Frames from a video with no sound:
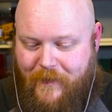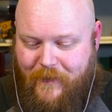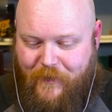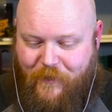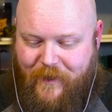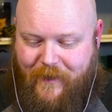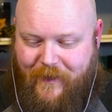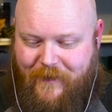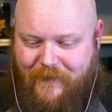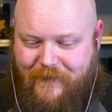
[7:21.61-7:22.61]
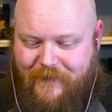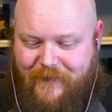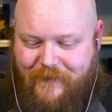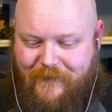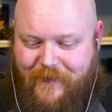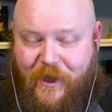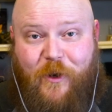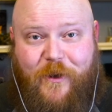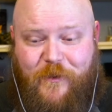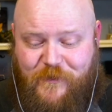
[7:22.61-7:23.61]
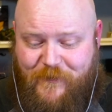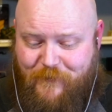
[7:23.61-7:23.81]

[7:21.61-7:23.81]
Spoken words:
Okay, here it goes.